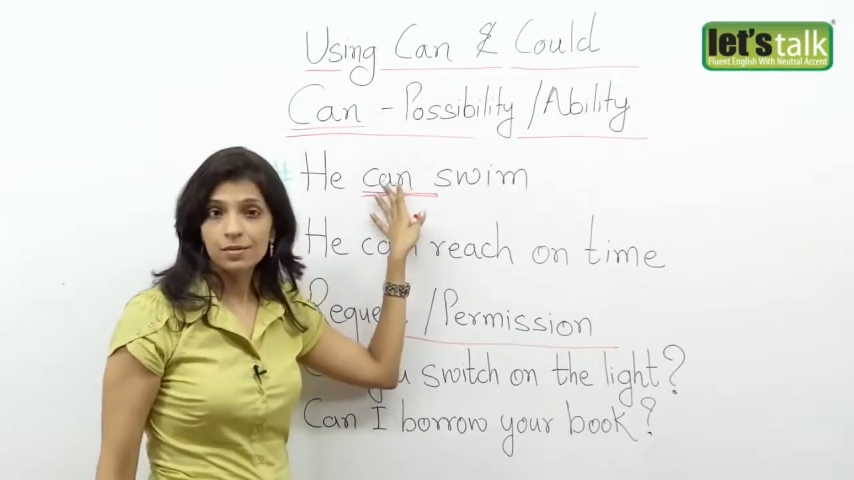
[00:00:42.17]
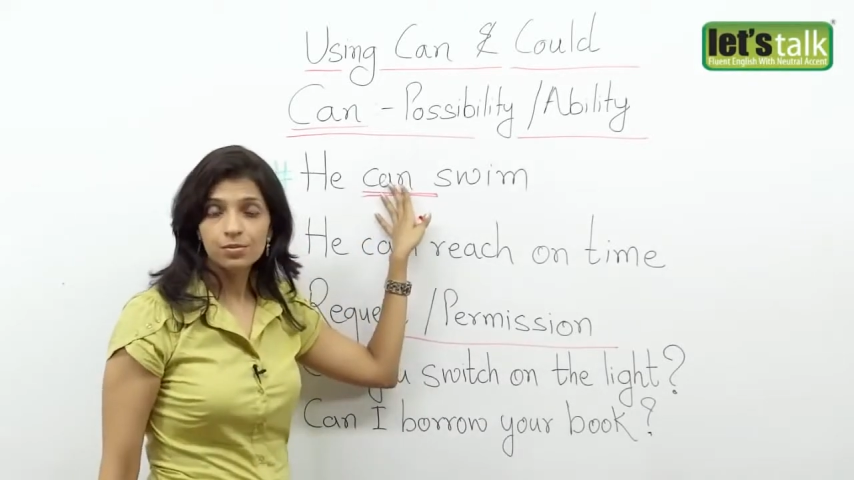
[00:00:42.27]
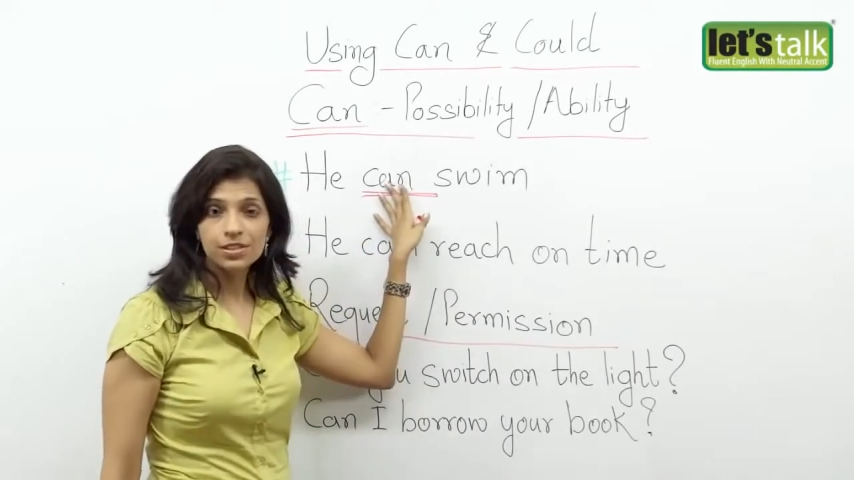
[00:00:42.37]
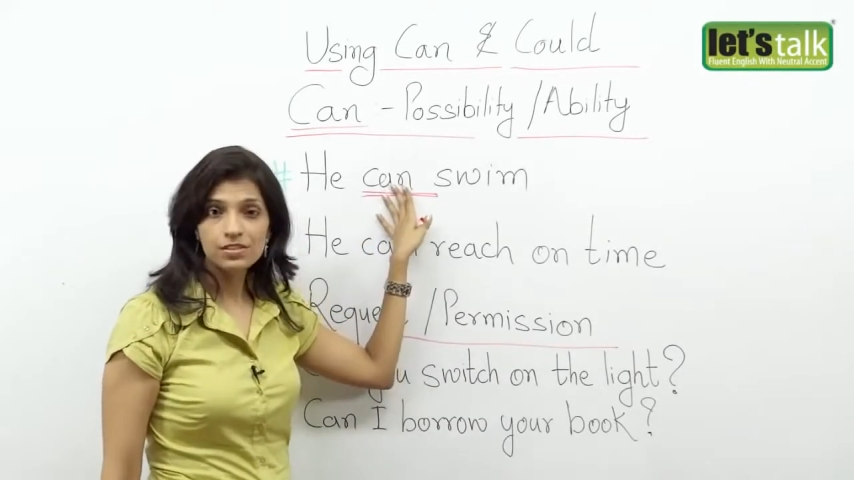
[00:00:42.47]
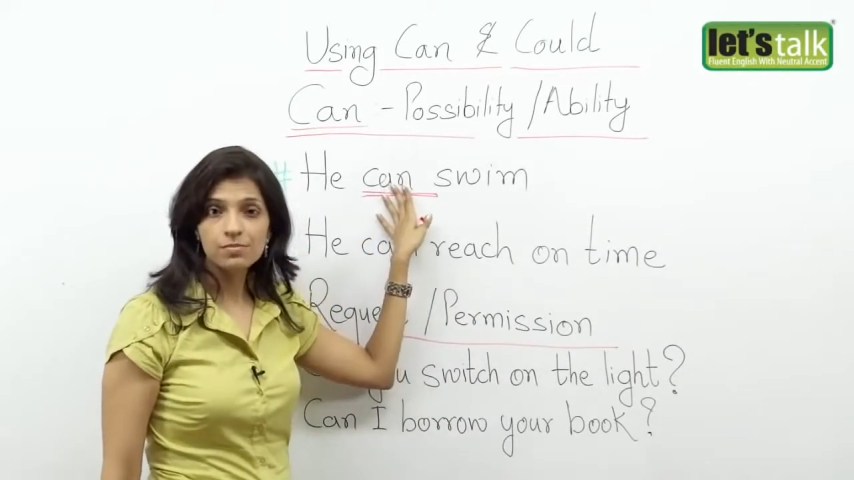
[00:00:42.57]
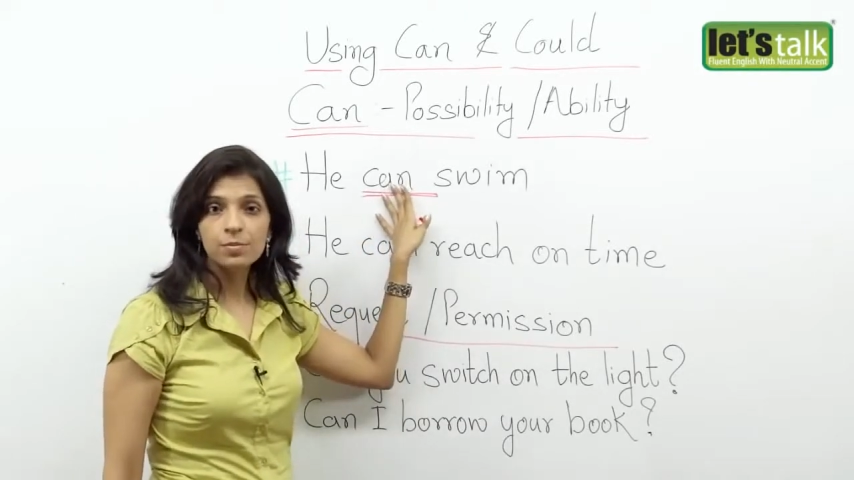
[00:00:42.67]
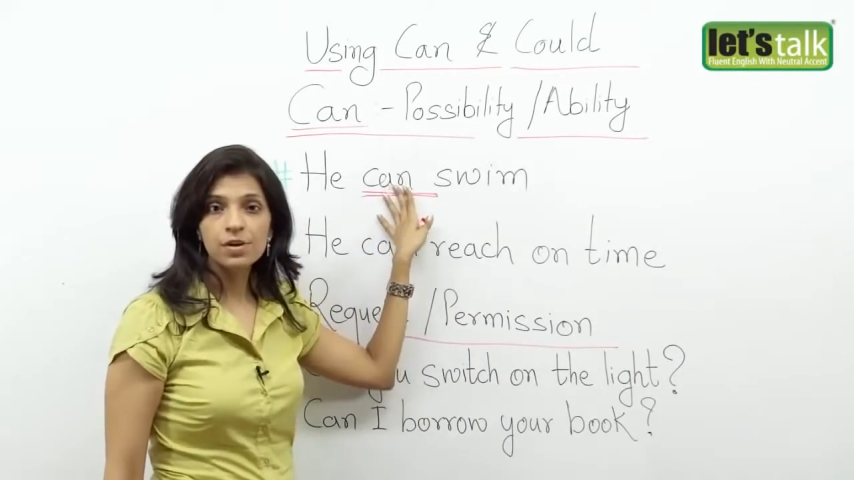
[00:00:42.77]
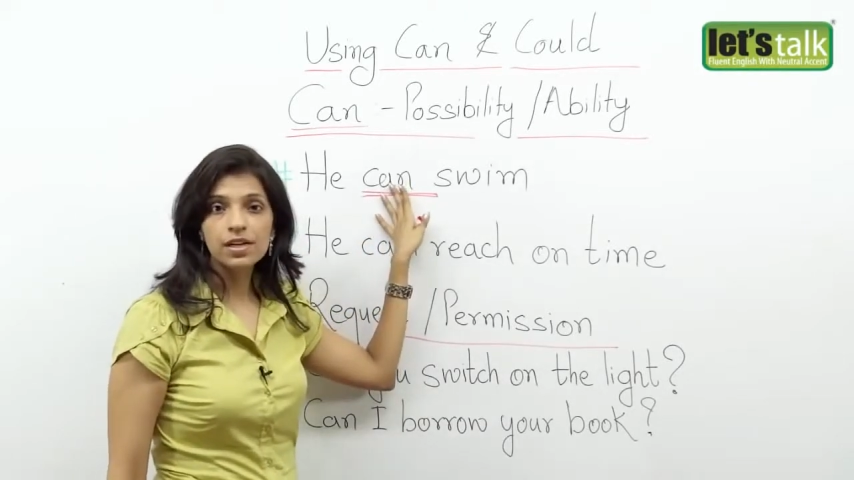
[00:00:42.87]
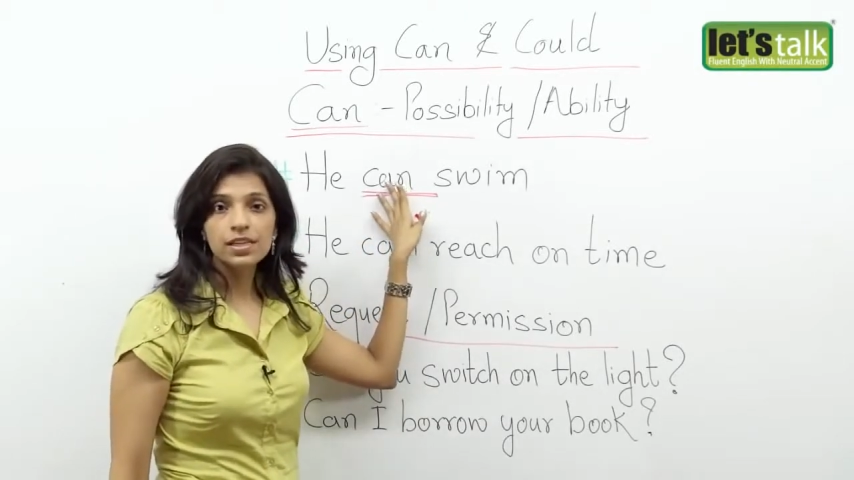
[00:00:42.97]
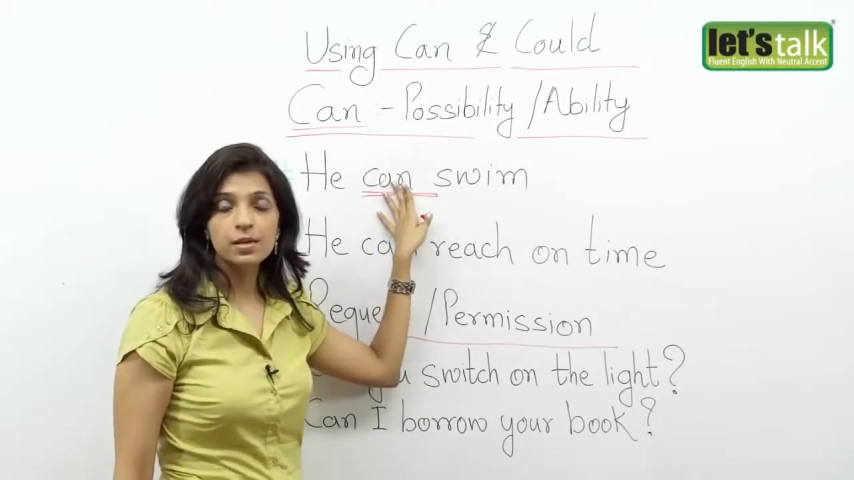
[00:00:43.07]
please
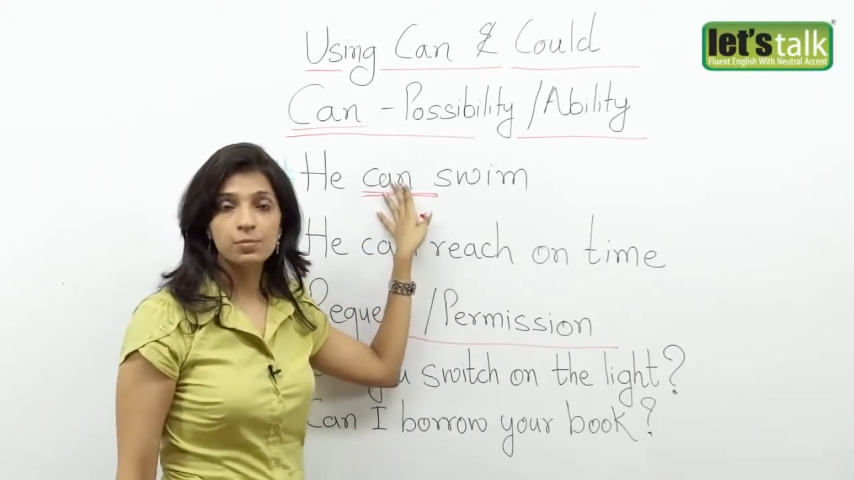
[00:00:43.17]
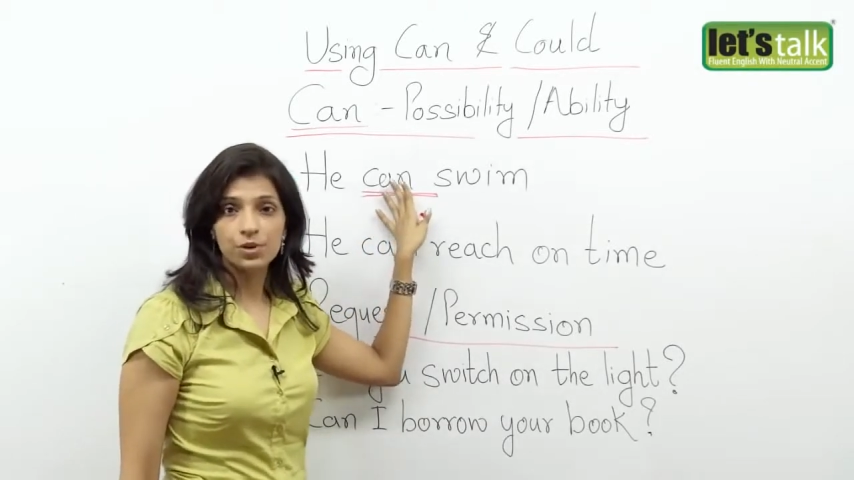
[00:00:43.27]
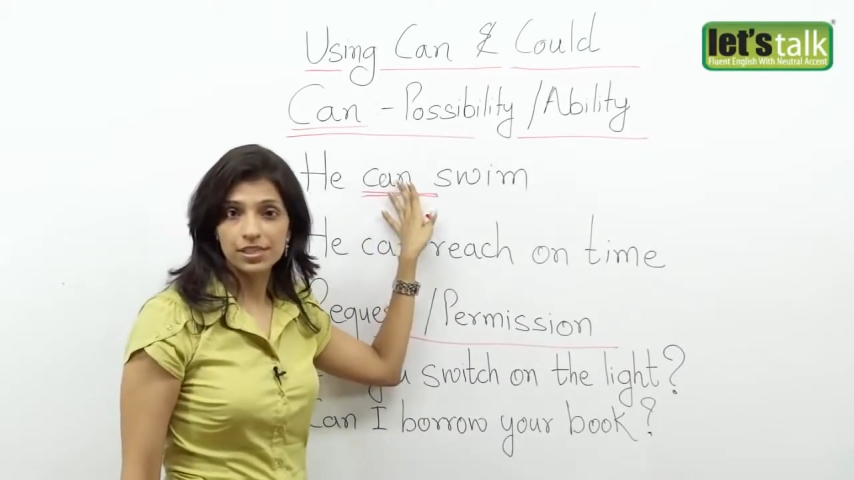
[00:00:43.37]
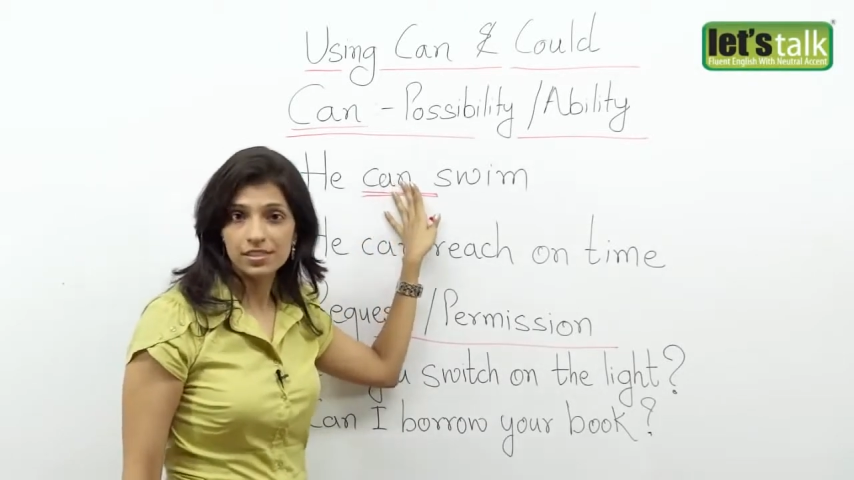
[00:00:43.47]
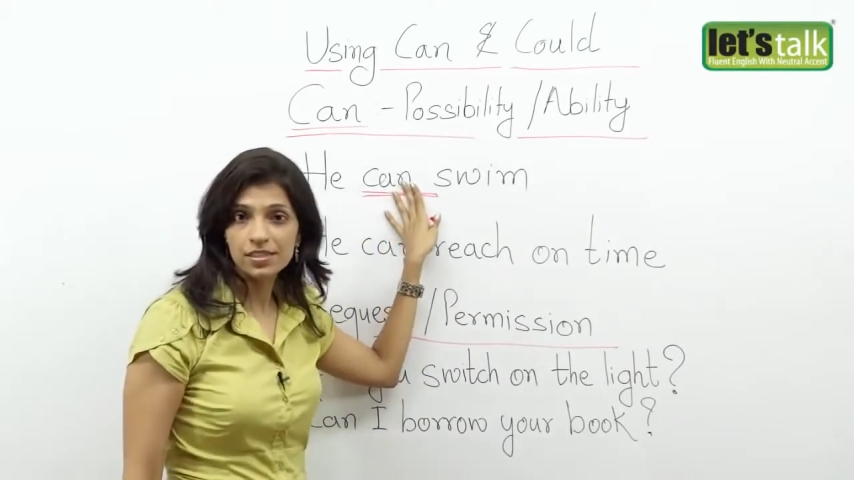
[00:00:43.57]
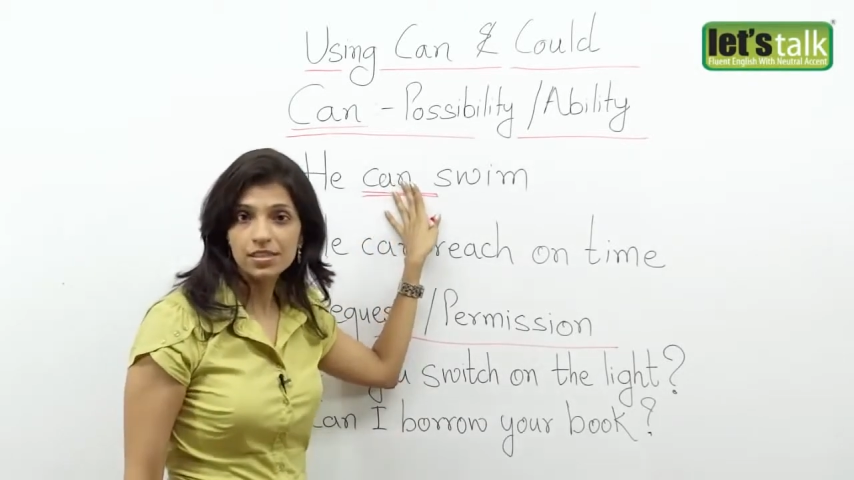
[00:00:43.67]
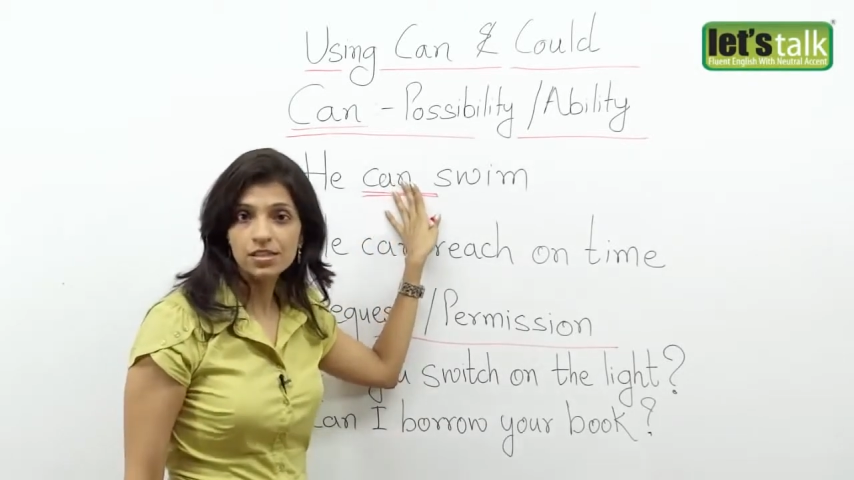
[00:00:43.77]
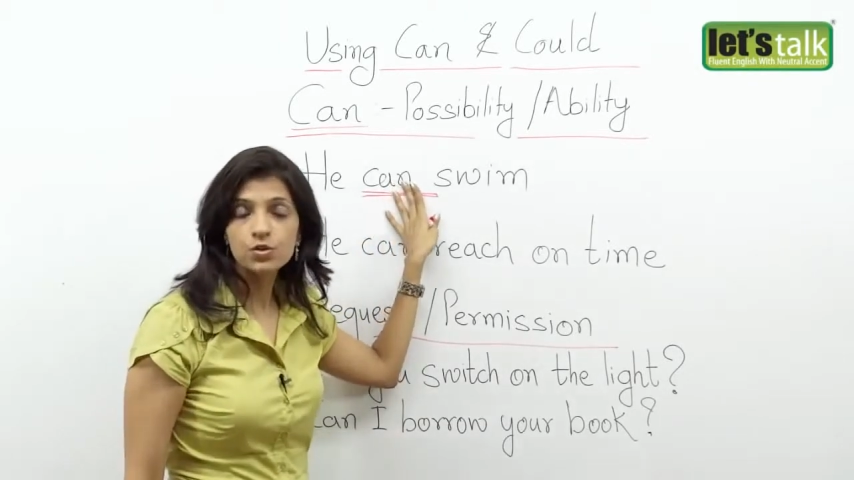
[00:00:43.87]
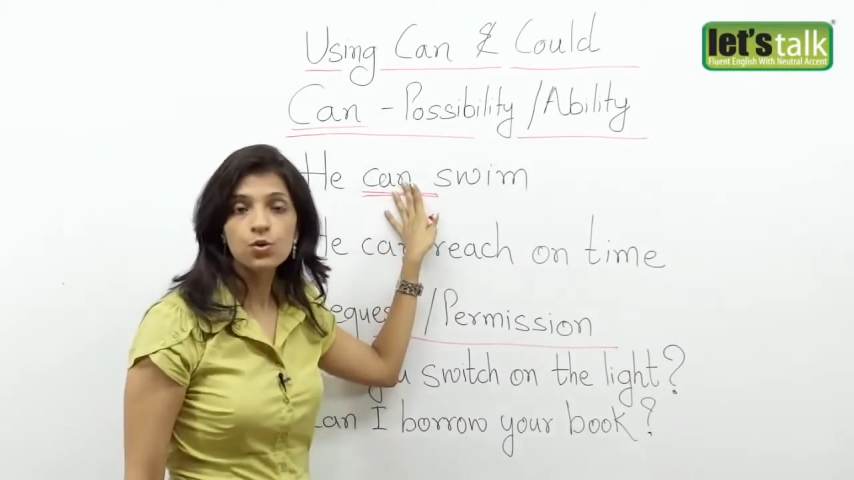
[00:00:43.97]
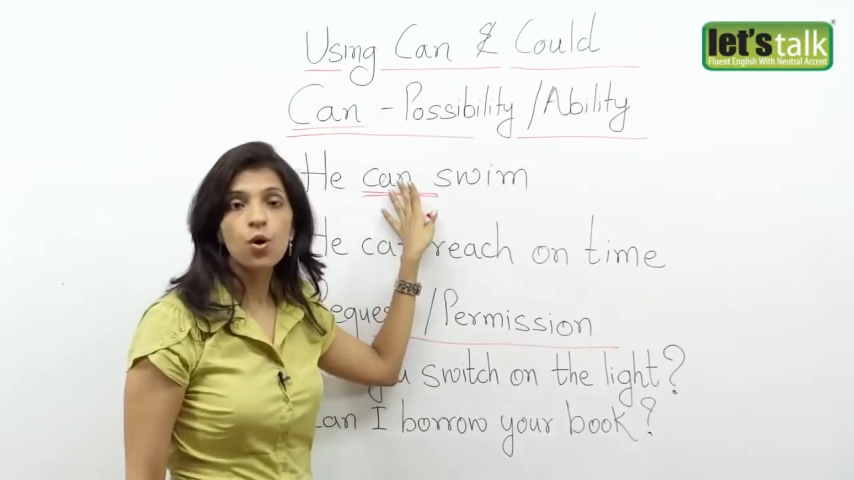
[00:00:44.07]
remember in the present
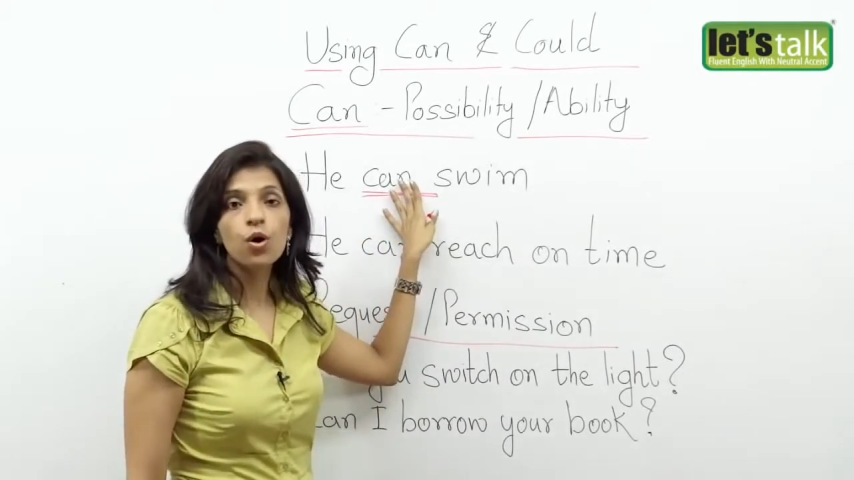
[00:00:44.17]
you